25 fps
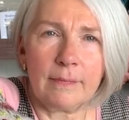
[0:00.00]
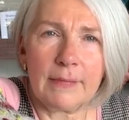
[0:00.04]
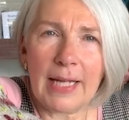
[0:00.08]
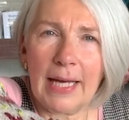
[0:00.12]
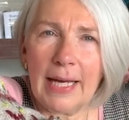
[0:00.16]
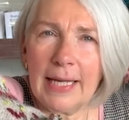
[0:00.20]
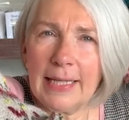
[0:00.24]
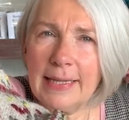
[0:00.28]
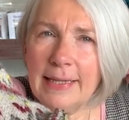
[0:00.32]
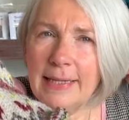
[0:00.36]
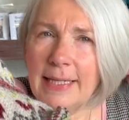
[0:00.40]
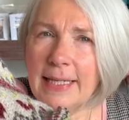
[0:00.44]

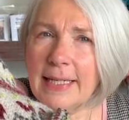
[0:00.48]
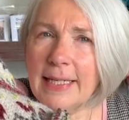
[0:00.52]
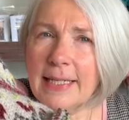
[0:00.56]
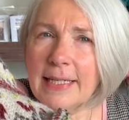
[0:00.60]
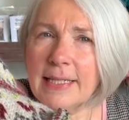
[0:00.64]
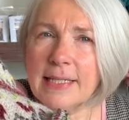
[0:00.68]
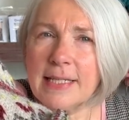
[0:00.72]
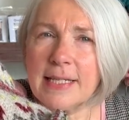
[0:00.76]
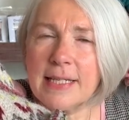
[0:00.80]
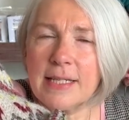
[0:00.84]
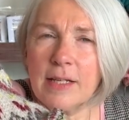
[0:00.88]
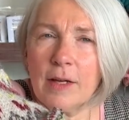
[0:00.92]
I think
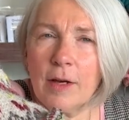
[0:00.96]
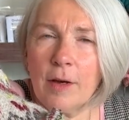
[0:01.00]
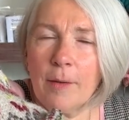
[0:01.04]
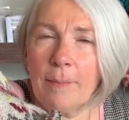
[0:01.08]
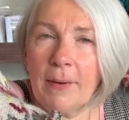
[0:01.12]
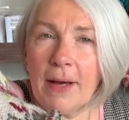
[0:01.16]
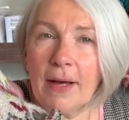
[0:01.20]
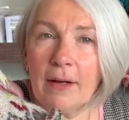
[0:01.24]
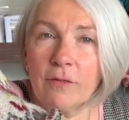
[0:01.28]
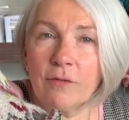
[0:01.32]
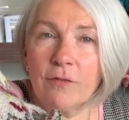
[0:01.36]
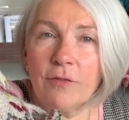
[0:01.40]
it's
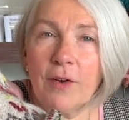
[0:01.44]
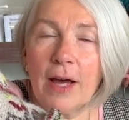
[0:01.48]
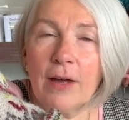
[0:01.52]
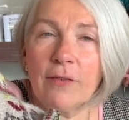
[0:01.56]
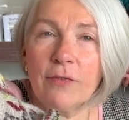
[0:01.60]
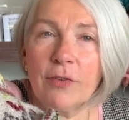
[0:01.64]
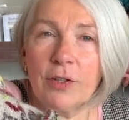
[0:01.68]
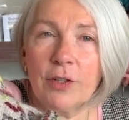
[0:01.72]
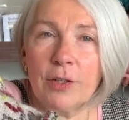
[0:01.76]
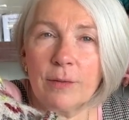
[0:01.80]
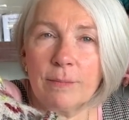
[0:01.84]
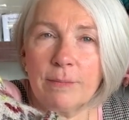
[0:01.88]
about
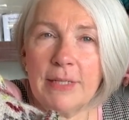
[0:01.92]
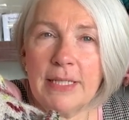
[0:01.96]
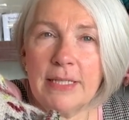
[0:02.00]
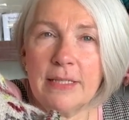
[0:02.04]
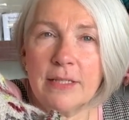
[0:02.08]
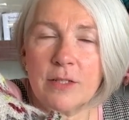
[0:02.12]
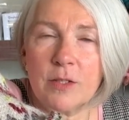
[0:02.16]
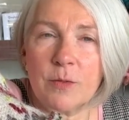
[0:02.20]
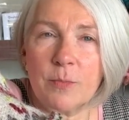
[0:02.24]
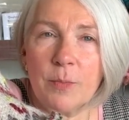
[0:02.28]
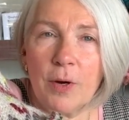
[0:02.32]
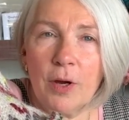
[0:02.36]
500
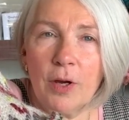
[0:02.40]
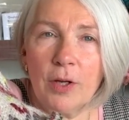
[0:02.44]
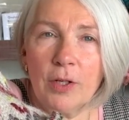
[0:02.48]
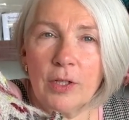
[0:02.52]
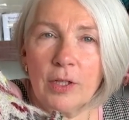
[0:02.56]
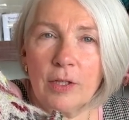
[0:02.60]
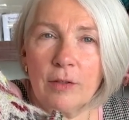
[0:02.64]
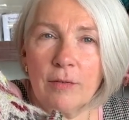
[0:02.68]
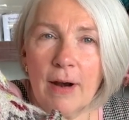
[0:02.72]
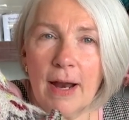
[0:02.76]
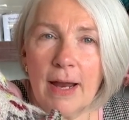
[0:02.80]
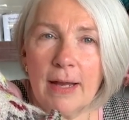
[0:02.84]
meters per
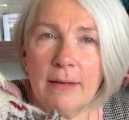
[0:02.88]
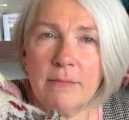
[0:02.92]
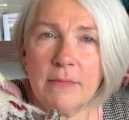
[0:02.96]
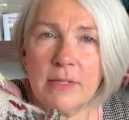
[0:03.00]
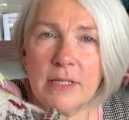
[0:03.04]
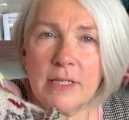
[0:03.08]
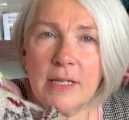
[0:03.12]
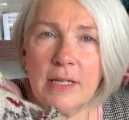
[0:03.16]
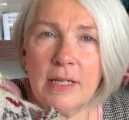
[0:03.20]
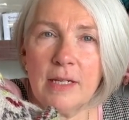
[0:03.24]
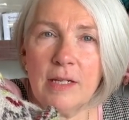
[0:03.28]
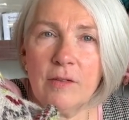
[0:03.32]
100
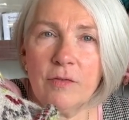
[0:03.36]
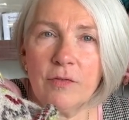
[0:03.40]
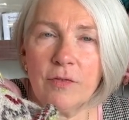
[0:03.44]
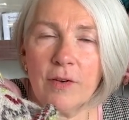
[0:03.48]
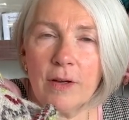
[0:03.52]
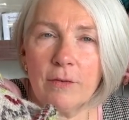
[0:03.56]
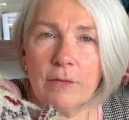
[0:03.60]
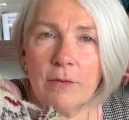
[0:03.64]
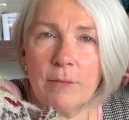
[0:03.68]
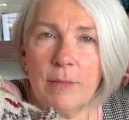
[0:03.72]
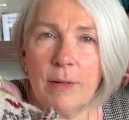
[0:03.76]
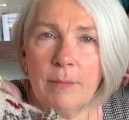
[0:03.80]
grams, if
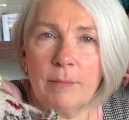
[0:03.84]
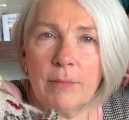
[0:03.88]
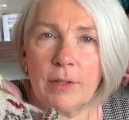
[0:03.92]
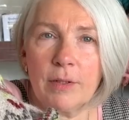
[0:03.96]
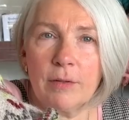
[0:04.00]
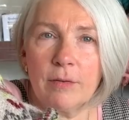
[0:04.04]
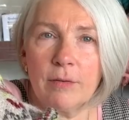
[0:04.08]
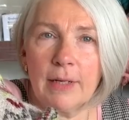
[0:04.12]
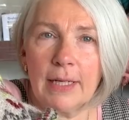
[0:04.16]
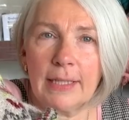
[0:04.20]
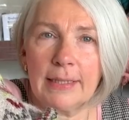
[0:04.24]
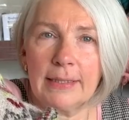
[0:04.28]
I remember
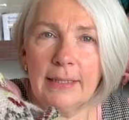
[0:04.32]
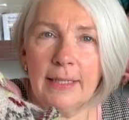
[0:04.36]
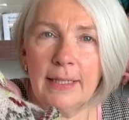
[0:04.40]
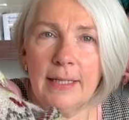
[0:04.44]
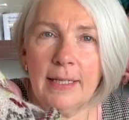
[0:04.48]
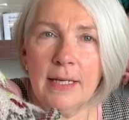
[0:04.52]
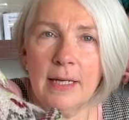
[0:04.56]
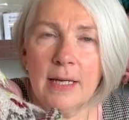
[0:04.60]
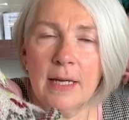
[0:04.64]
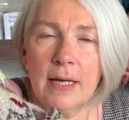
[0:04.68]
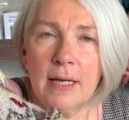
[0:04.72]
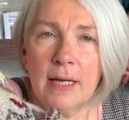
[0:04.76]

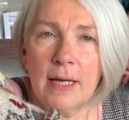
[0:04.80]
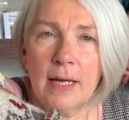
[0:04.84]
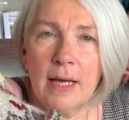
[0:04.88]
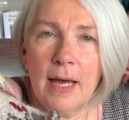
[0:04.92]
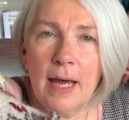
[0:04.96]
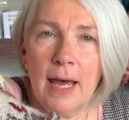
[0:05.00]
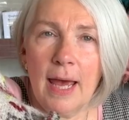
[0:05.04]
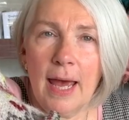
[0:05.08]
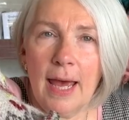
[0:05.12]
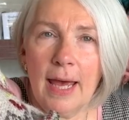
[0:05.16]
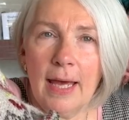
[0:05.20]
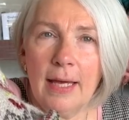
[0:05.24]
correctly.
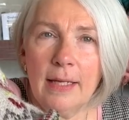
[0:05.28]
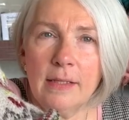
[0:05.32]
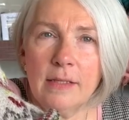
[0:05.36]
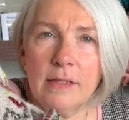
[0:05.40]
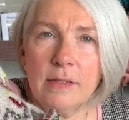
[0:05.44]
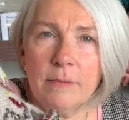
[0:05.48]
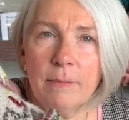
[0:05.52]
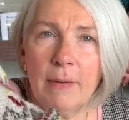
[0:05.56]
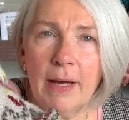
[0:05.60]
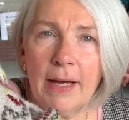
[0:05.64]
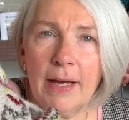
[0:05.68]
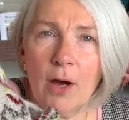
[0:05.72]

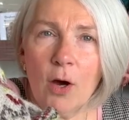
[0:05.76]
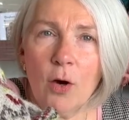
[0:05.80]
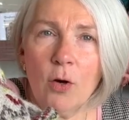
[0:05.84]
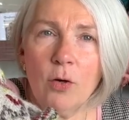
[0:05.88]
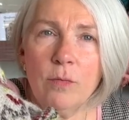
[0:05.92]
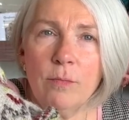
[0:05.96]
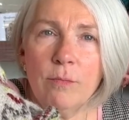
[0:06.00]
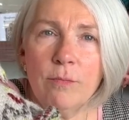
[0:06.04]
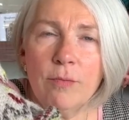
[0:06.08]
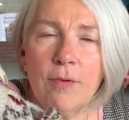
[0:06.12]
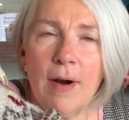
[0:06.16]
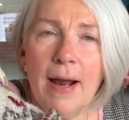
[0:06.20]
And my
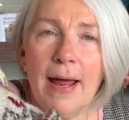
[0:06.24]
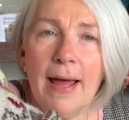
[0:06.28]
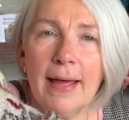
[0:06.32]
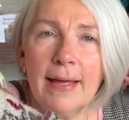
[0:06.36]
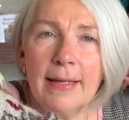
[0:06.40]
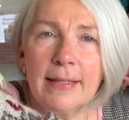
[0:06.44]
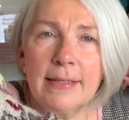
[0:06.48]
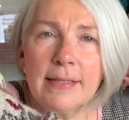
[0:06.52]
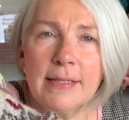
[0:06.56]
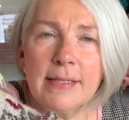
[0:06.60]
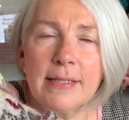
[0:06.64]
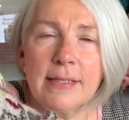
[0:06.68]
own
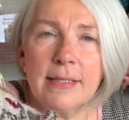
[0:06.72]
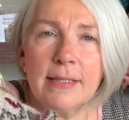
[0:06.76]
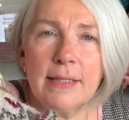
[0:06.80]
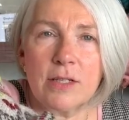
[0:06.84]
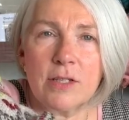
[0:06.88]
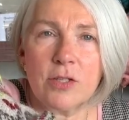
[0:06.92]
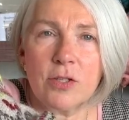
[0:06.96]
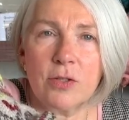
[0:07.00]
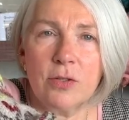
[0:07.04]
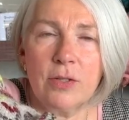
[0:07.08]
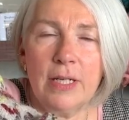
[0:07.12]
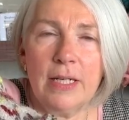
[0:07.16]
brand,
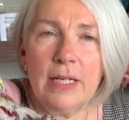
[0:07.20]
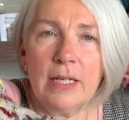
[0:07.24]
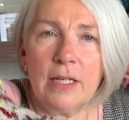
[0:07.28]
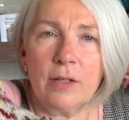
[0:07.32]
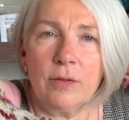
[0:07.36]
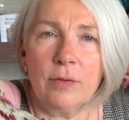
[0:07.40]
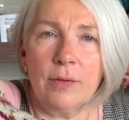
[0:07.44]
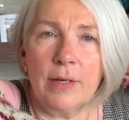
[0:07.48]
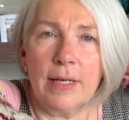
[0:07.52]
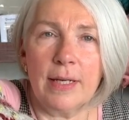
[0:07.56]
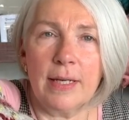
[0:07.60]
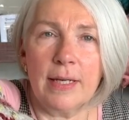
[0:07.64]

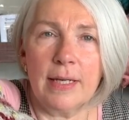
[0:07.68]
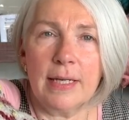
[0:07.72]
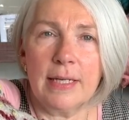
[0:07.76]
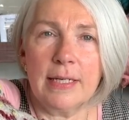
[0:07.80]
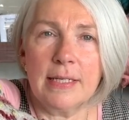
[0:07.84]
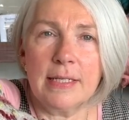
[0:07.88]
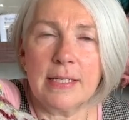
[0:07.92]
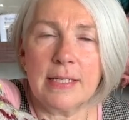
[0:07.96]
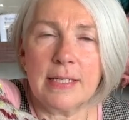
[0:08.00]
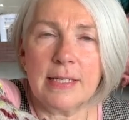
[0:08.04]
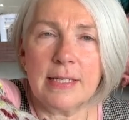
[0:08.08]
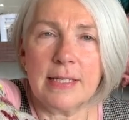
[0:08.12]
Soliloquy,
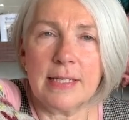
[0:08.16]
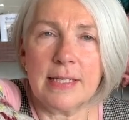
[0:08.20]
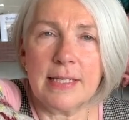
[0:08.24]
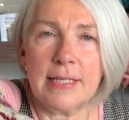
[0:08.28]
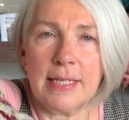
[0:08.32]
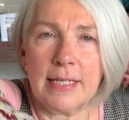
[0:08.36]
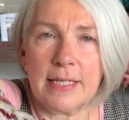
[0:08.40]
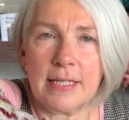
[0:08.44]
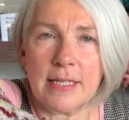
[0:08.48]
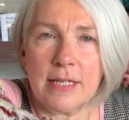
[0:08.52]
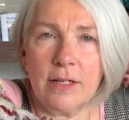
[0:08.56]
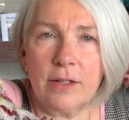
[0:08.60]
is
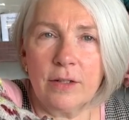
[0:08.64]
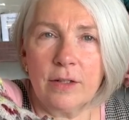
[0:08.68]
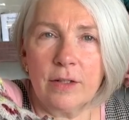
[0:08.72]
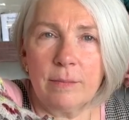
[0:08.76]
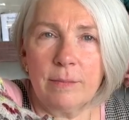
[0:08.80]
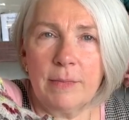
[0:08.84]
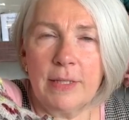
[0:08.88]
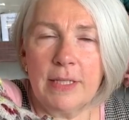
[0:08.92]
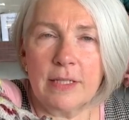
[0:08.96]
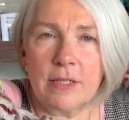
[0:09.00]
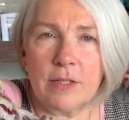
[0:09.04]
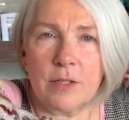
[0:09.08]

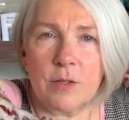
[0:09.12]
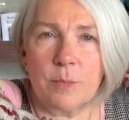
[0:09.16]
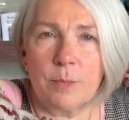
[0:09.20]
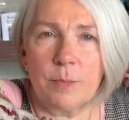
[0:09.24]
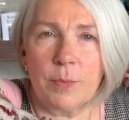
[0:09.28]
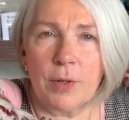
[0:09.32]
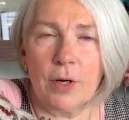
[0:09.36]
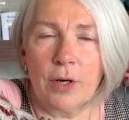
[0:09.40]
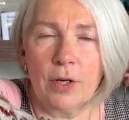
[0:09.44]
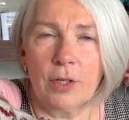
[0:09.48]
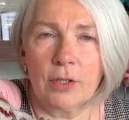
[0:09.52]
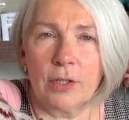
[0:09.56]
600 meters
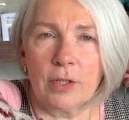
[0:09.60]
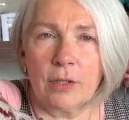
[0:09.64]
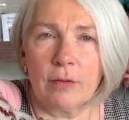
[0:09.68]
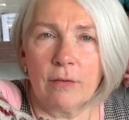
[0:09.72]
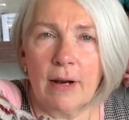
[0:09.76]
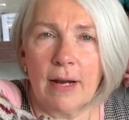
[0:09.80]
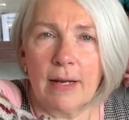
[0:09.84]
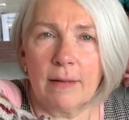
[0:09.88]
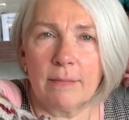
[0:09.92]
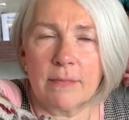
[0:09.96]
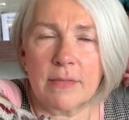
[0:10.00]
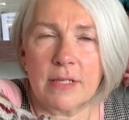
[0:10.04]
per 100
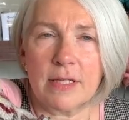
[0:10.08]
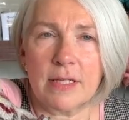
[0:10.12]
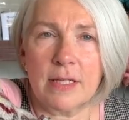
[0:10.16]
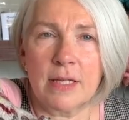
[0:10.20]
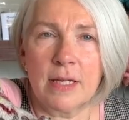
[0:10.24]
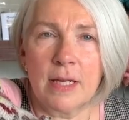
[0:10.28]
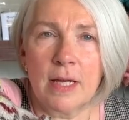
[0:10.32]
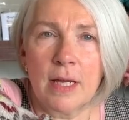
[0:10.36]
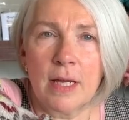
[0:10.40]
grams.